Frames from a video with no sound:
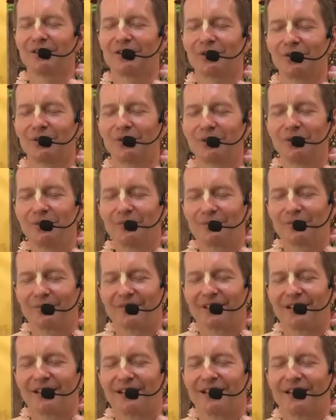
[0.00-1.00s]
to
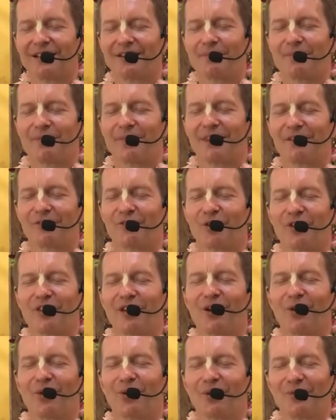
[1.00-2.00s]
for
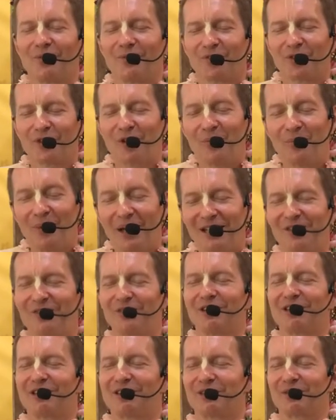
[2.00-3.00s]
the for the
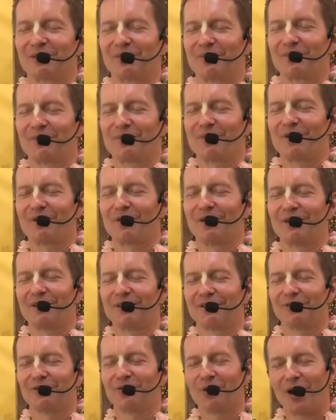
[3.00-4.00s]
benefit
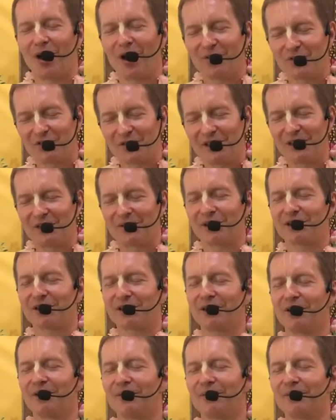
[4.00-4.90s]
for, of Sri Krishna.